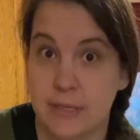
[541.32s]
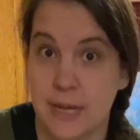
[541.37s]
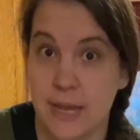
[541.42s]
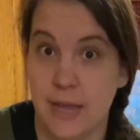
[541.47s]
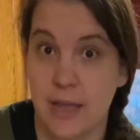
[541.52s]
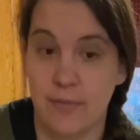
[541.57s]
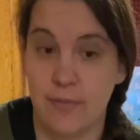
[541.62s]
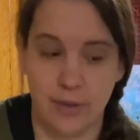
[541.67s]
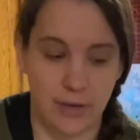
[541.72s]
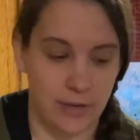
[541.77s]

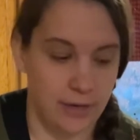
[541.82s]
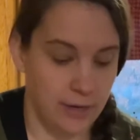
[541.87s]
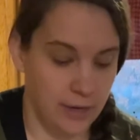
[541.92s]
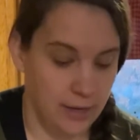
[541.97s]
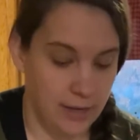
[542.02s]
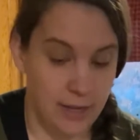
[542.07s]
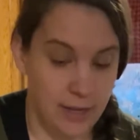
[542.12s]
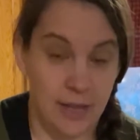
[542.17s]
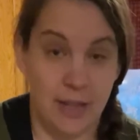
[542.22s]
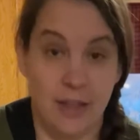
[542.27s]
have it.
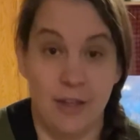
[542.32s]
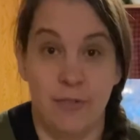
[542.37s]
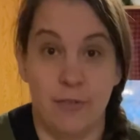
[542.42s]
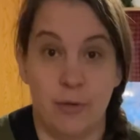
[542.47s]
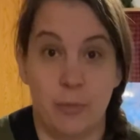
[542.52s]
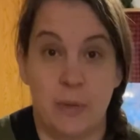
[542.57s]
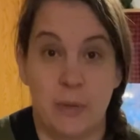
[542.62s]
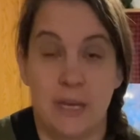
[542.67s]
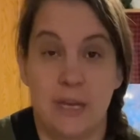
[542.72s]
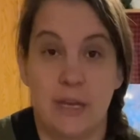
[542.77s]
For
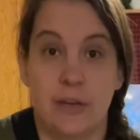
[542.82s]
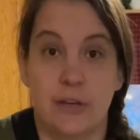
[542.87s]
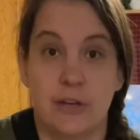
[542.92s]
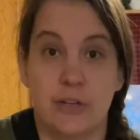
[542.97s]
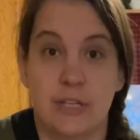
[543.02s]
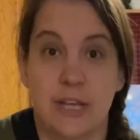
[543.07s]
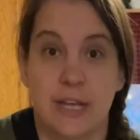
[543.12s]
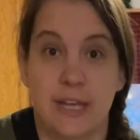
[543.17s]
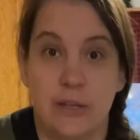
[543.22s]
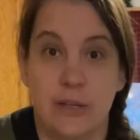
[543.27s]
many years,
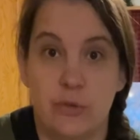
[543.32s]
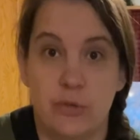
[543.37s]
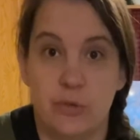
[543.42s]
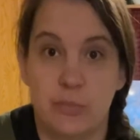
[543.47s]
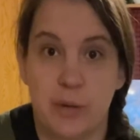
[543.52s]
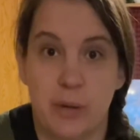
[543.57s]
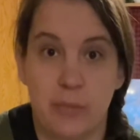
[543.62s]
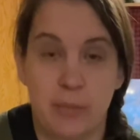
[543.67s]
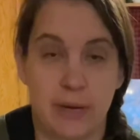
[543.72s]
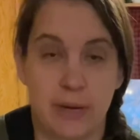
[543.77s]
I used
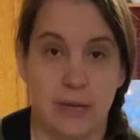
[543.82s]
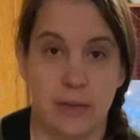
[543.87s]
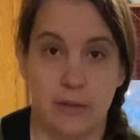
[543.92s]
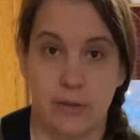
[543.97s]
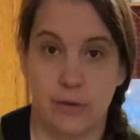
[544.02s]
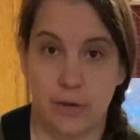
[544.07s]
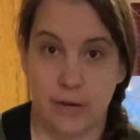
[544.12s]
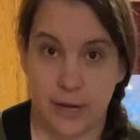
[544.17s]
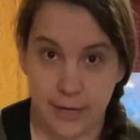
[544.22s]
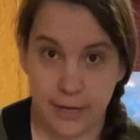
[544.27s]
my
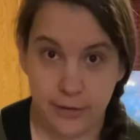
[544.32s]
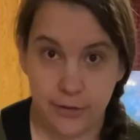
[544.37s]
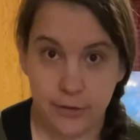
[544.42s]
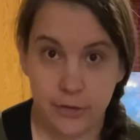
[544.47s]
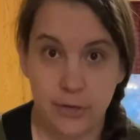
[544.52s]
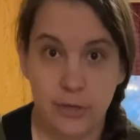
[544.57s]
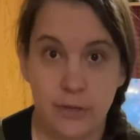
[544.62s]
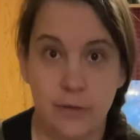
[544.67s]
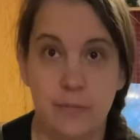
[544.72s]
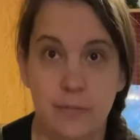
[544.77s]
regular iron
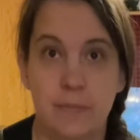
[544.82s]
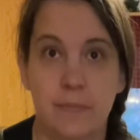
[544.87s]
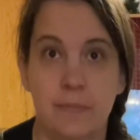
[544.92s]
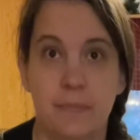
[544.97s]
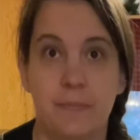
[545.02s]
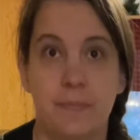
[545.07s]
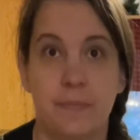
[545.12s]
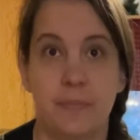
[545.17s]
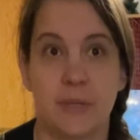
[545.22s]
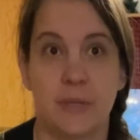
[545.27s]

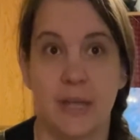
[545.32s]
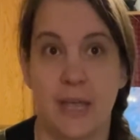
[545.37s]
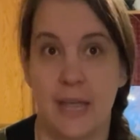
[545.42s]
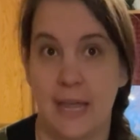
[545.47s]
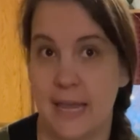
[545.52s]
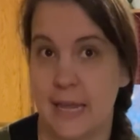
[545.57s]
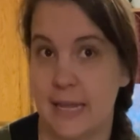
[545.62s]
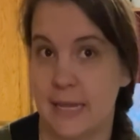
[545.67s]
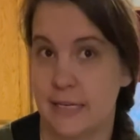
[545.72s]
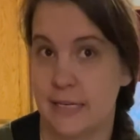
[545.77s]

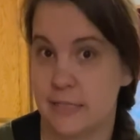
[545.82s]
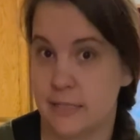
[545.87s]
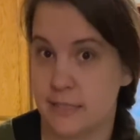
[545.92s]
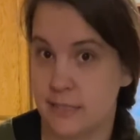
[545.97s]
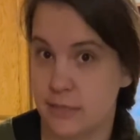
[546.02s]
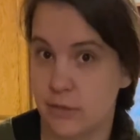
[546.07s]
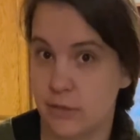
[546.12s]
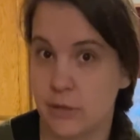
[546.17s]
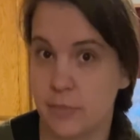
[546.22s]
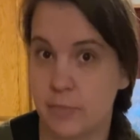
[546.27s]
and
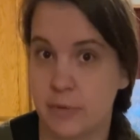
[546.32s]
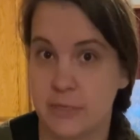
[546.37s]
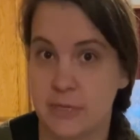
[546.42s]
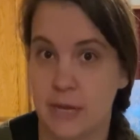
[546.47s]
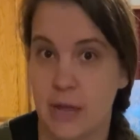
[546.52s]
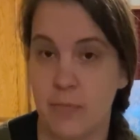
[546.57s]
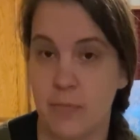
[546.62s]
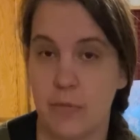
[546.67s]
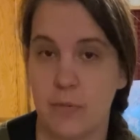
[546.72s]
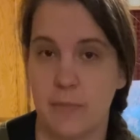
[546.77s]
sealed up the
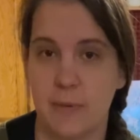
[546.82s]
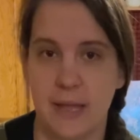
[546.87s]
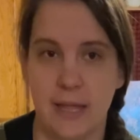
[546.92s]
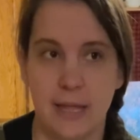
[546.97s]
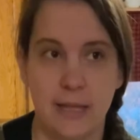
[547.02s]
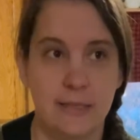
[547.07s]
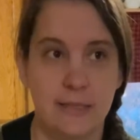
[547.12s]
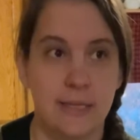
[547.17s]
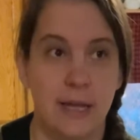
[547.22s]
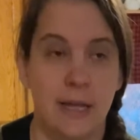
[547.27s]
top of the
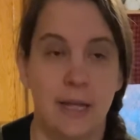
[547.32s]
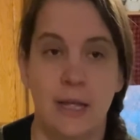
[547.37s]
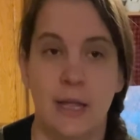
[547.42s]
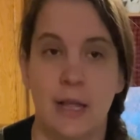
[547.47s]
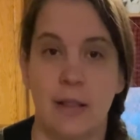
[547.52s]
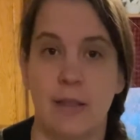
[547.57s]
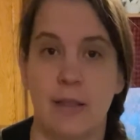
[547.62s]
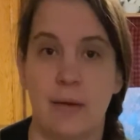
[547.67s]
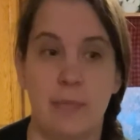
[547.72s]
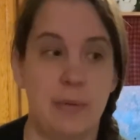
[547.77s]
bags.
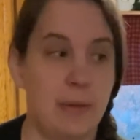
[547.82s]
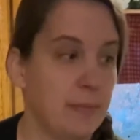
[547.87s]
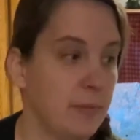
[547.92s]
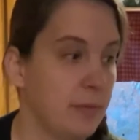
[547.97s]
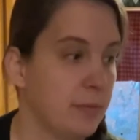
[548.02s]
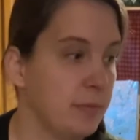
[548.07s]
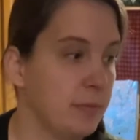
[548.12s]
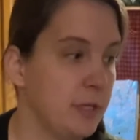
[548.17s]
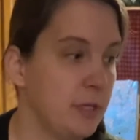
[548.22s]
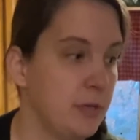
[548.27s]
A lot of people
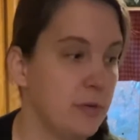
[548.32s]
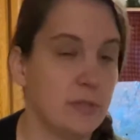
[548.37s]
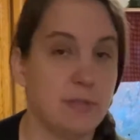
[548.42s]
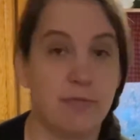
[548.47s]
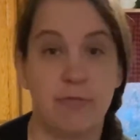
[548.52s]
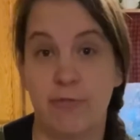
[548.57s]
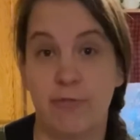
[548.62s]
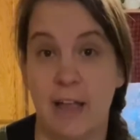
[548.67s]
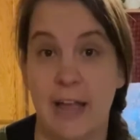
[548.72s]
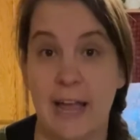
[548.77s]
will use
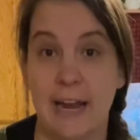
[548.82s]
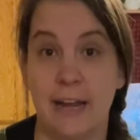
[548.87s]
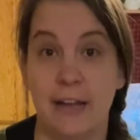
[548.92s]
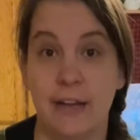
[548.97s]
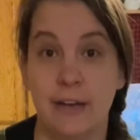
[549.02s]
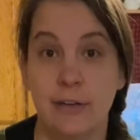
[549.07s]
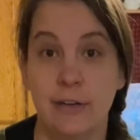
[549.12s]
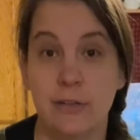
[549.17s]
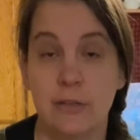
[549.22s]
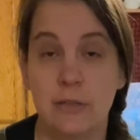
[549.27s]
flat
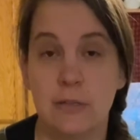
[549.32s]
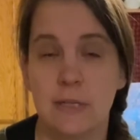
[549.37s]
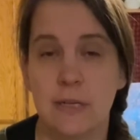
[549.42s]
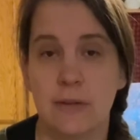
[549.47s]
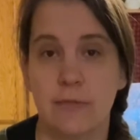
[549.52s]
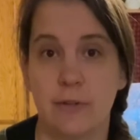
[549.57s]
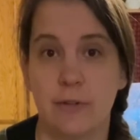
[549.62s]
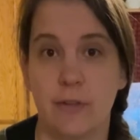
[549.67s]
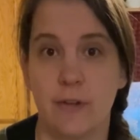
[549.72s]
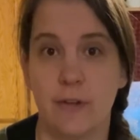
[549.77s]
irons
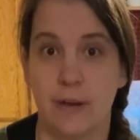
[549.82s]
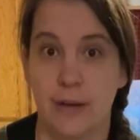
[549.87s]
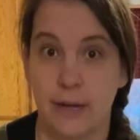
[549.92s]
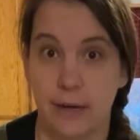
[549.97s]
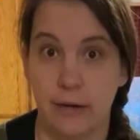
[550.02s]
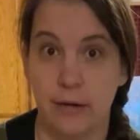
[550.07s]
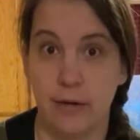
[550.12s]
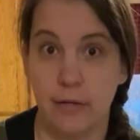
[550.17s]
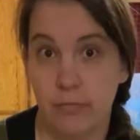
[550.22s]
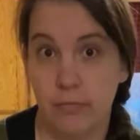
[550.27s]
for their
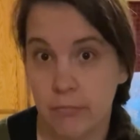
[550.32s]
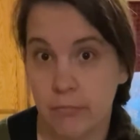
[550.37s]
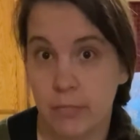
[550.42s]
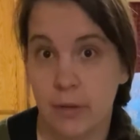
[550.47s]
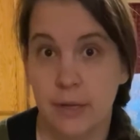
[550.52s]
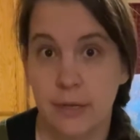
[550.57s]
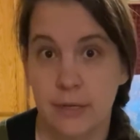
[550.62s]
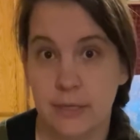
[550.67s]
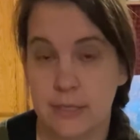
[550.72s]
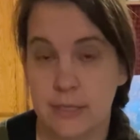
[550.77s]
hair
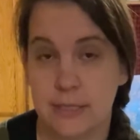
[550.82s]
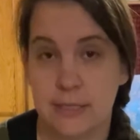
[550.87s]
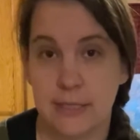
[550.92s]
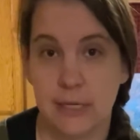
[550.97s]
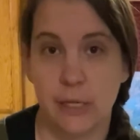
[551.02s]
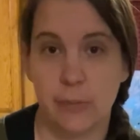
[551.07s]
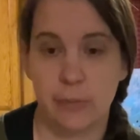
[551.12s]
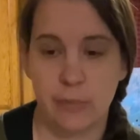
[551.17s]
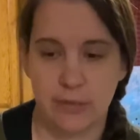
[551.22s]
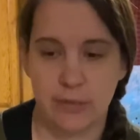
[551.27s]
to seal
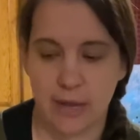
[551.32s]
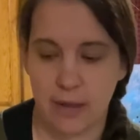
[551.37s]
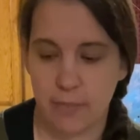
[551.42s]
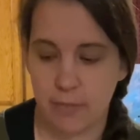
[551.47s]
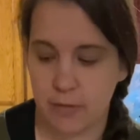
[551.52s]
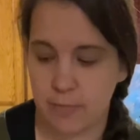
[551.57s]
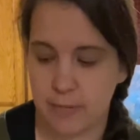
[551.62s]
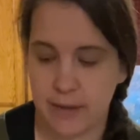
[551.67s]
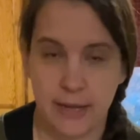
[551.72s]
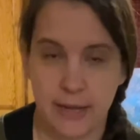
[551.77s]
up the top of
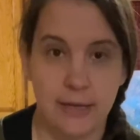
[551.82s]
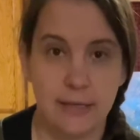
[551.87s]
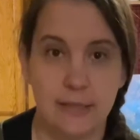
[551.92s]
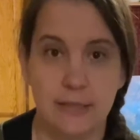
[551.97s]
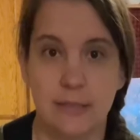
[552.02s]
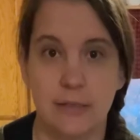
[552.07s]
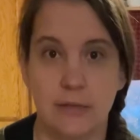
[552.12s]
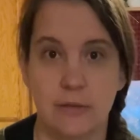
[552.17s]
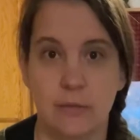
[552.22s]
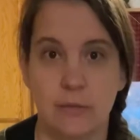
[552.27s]
the bags.
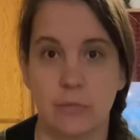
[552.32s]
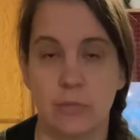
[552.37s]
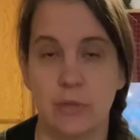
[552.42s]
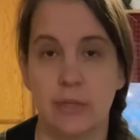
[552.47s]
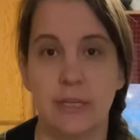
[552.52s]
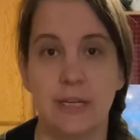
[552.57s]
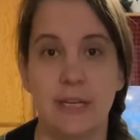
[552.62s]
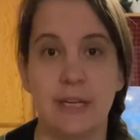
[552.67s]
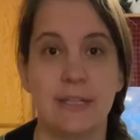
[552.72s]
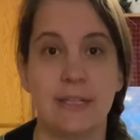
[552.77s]

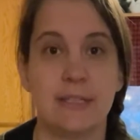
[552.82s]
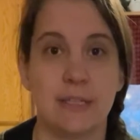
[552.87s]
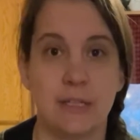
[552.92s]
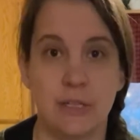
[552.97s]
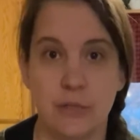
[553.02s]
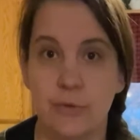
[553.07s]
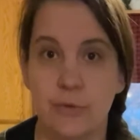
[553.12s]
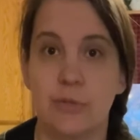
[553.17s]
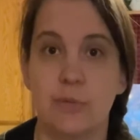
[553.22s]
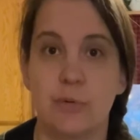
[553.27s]
Really, it's a
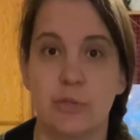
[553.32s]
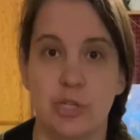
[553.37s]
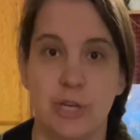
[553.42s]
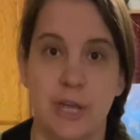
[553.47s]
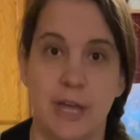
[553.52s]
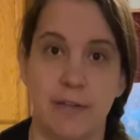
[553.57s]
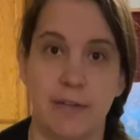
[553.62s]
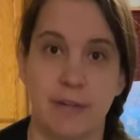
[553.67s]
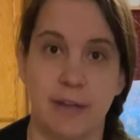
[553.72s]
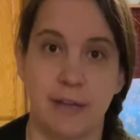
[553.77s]
use what you
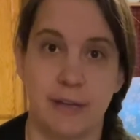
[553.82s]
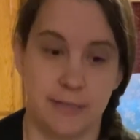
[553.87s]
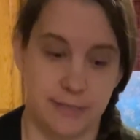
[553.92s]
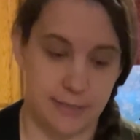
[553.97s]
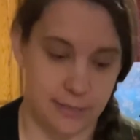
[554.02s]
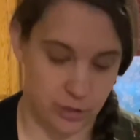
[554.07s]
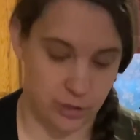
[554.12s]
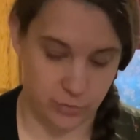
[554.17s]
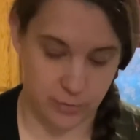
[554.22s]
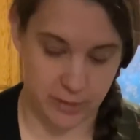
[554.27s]
have kind of
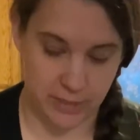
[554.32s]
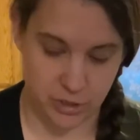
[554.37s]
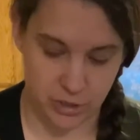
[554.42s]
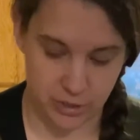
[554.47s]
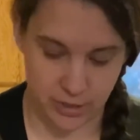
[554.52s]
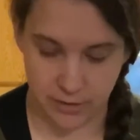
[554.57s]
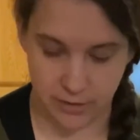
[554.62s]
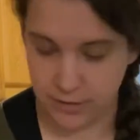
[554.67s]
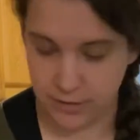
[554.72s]
situation.